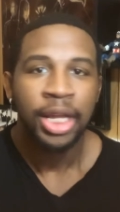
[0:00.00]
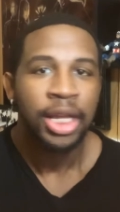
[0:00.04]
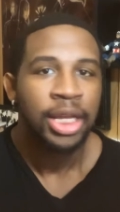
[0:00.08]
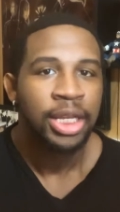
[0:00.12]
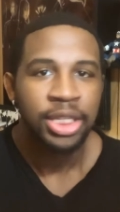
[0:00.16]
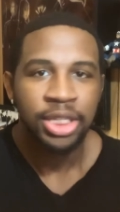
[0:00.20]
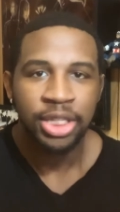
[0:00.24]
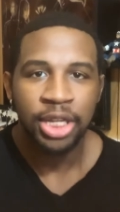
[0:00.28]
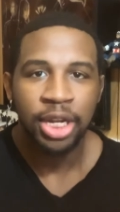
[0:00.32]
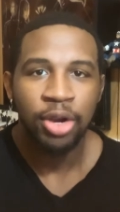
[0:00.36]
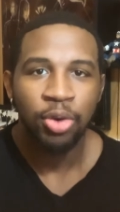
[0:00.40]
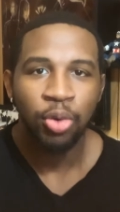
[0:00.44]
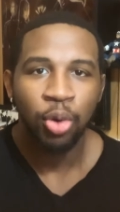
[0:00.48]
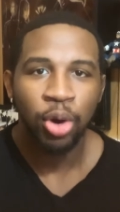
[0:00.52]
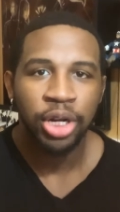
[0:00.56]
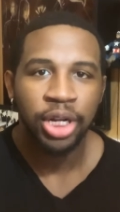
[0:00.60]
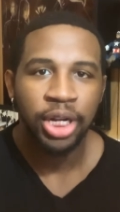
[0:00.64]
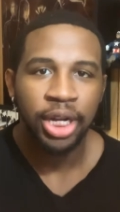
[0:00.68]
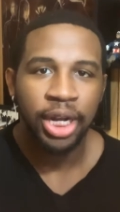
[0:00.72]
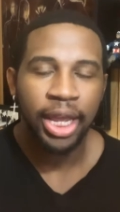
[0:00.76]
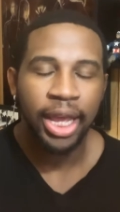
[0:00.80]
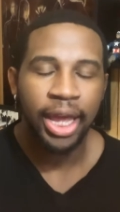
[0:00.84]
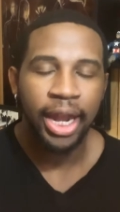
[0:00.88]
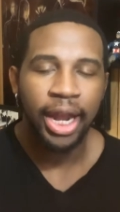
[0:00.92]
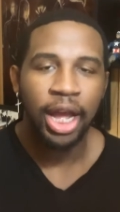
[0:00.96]
still wanted
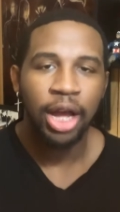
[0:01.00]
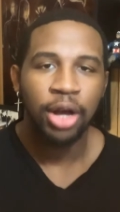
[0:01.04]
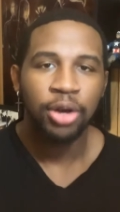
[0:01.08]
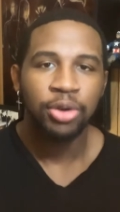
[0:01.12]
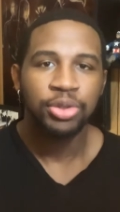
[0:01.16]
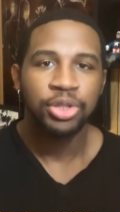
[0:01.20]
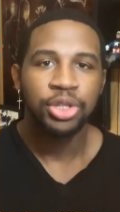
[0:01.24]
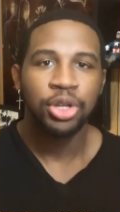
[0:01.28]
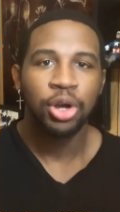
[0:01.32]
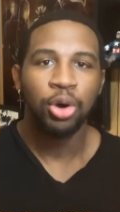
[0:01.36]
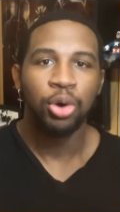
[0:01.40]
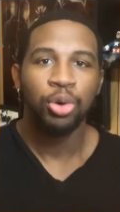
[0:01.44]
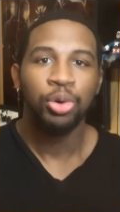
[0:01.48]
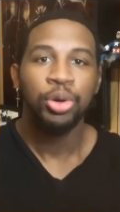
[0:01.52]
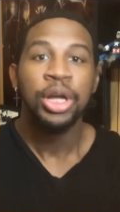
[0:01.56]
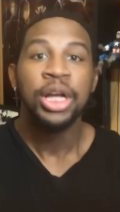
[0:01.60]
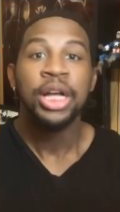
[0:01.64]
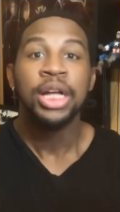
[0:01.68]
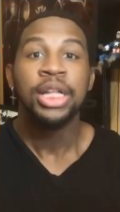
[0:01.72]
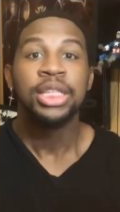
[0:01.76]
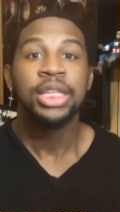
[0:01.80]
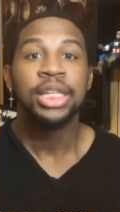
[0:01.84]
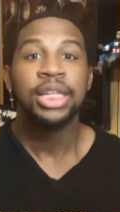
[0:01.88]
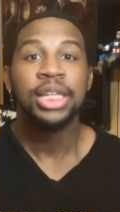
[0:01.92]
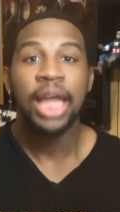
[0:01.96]
to get out. So
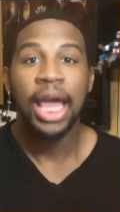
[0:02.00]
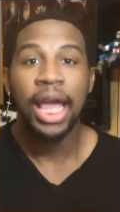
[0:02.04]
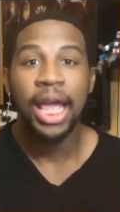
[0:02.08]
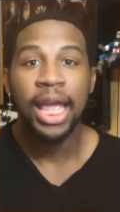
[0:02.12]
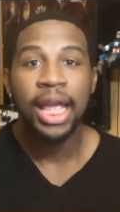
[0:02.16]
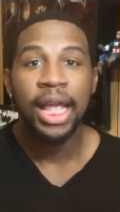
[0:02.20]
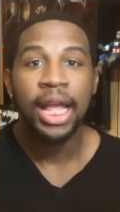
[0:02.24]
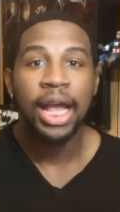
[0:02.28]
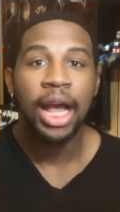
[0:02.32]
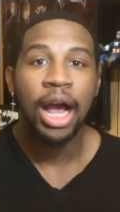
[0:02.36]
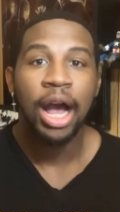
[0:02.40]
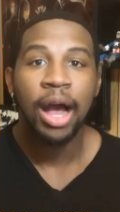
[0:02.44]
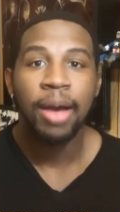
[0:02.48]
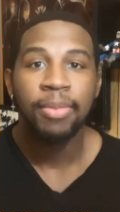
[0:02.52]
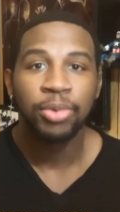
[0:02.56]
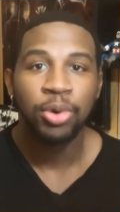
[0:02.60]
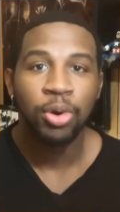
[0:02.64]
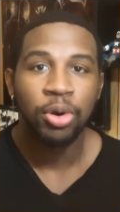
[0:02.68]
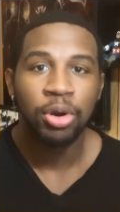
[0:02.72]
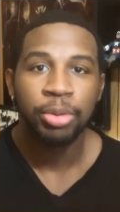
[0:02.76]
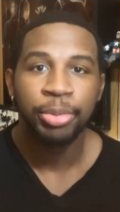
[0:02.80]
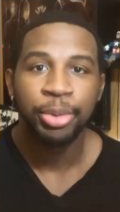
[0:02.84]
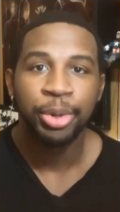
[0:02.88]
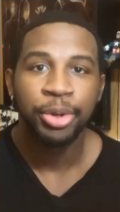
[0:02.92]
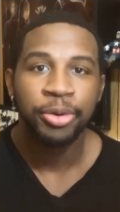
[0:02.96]
today I'm
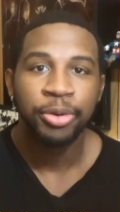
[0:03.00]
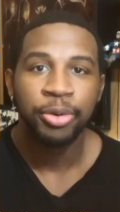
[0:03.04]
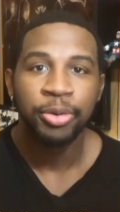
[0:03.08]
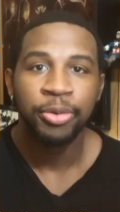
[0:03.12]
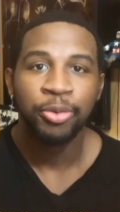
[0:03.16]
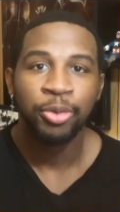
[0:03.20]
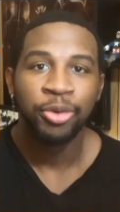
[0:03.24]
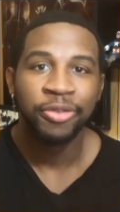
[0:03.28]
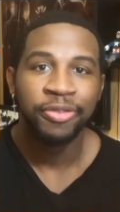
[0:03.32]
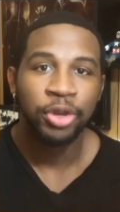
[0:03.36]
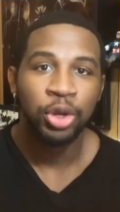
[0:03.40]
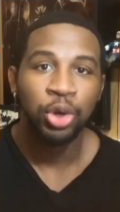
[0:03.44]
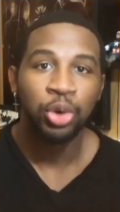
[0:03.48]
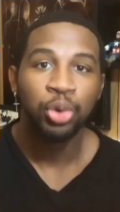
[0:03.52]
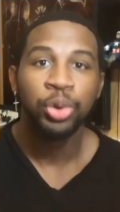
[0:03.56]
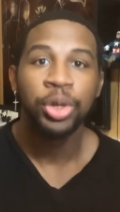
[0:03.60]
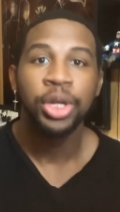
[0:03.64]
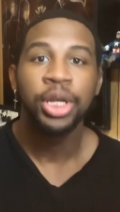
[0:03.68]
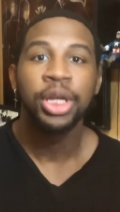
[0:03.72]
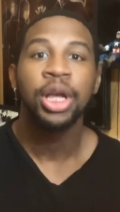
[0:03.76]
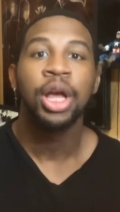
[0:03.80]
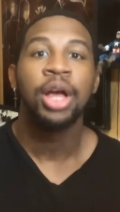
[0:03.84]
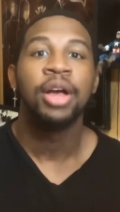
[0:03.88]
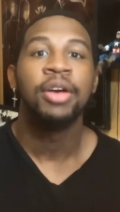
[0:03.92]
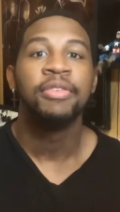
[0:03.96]
going to be re
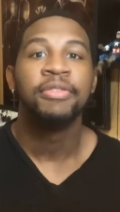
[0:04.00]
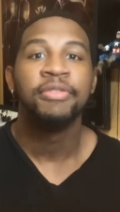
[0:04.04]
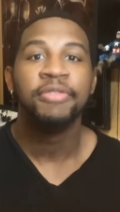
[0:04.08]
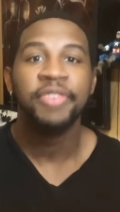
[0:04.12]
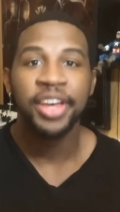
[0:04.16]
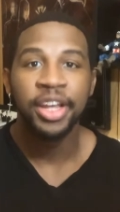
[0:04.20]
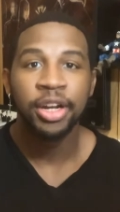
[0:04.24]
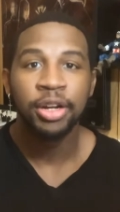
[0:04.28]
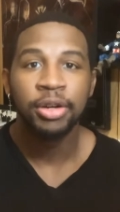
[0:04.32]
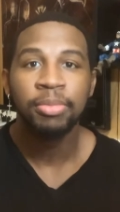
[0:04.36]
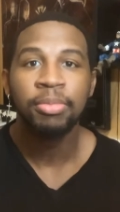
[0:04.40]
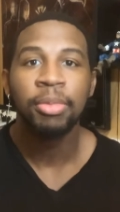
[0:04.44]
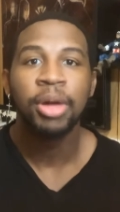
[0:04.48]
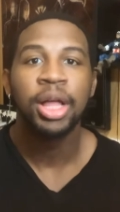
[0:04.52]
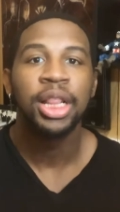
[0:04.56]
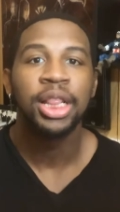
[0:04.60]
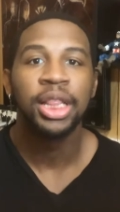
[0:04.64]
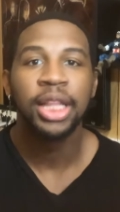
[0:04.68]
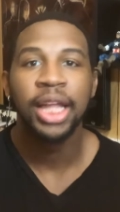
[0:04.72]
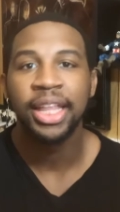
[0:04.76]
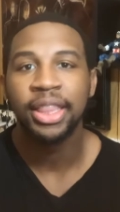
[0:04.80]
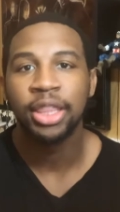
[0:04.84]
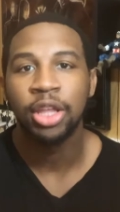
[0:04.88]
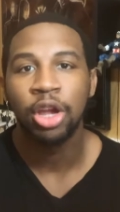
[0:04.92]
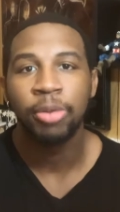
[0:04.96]
reviewing Venom:
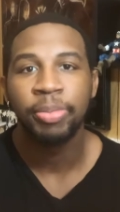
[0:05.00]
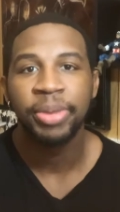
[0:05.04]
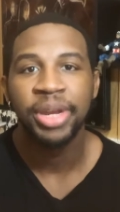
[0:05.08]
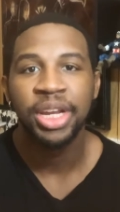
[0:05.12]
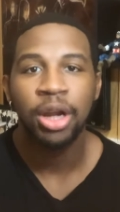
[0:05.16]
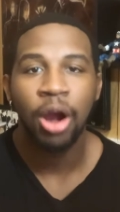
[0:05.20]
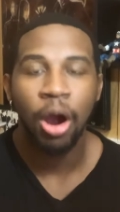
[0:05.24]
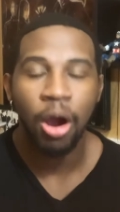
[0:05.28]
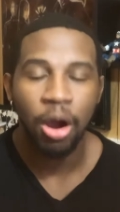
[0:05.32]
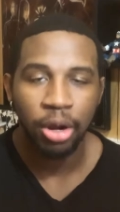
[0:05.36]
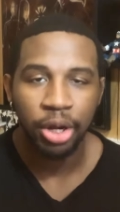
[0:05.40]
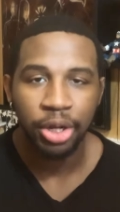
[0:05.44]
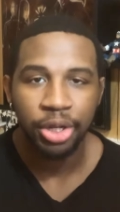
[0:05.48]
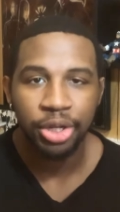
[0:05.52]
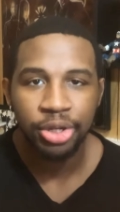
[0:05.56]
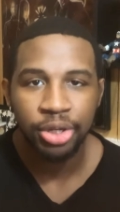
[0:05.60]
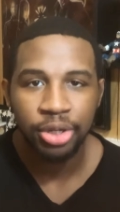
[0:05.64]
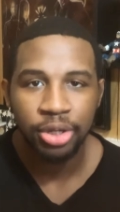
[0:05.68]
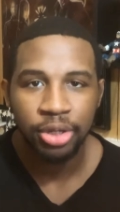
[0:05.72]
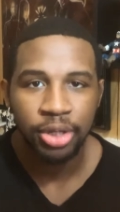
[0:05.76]
Let There Be Carnage.